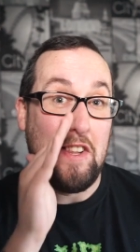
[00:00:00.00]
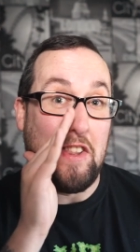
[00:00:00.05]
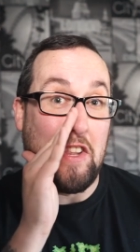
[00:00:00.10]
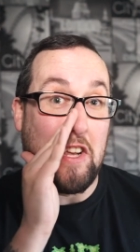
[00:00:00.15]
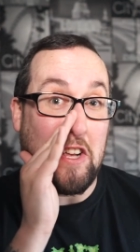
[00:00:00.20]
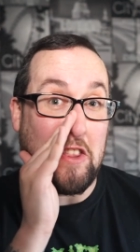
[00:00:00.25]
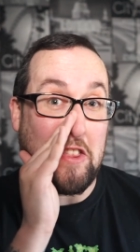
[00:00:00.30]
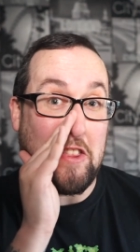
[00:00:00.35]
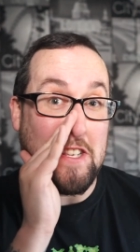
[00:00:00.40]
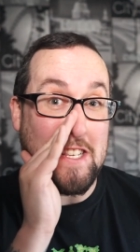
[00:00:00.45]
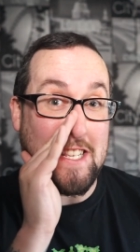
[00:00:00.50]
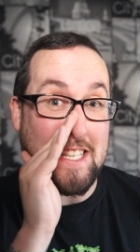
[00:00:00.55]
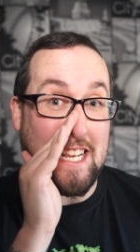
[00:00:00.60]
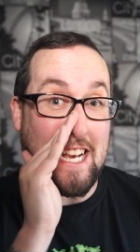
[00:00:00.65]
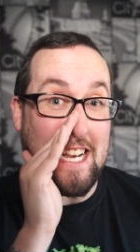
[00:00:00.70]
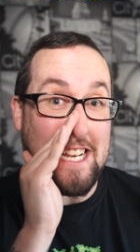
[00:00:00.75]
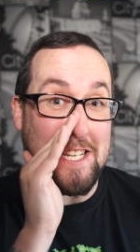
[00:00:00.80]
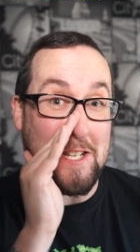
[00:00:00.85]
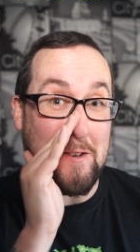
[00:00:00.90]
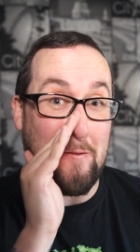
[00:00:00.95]
not the
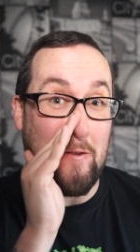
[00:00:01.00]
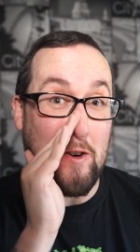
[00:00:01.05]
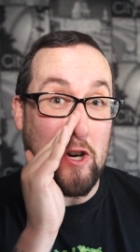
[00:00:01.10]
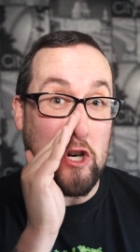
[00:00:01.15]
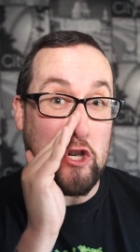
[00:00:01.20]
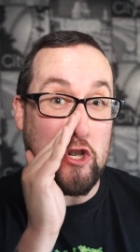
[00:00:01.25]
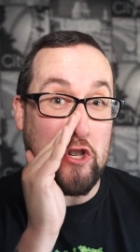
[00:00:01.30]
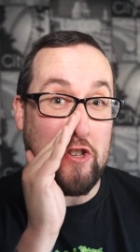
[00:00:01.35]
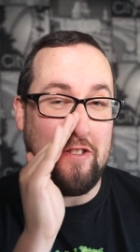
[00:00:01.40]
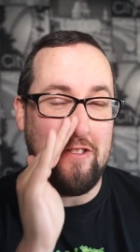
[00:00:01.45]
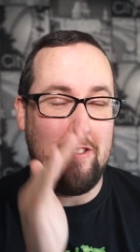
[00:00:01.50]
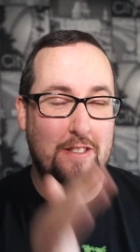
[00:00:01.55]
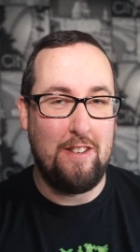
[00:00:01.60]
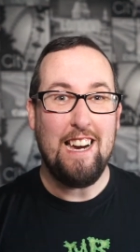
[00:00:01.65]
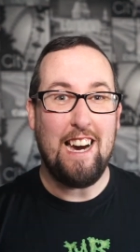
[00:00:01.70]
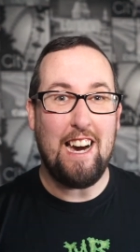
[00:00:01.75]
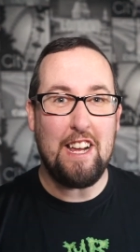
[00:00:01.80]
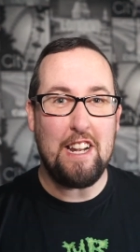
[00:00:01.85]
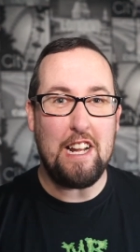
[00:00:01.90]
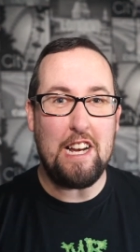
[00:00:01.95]
Zeiss version.
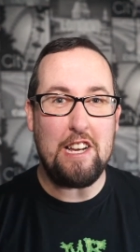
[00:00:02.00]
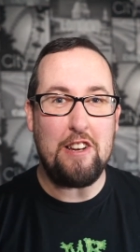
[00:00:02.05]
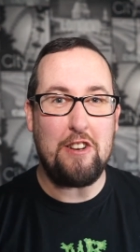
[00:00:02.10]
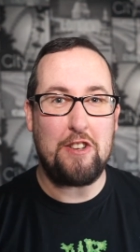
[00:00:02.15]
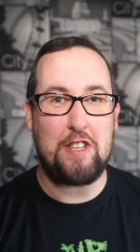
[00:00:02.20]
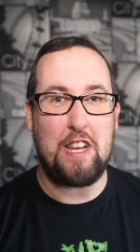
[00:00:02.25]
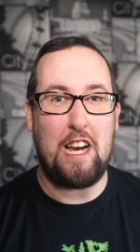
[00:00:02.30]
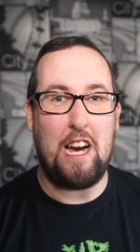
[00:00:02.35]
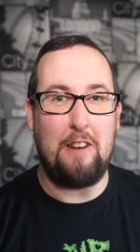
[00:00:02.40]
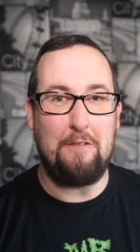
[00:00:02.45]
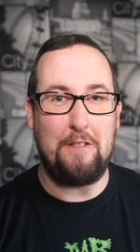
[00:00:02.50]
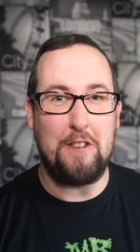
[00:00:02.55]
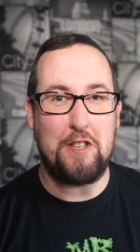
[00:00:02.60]
And I also have the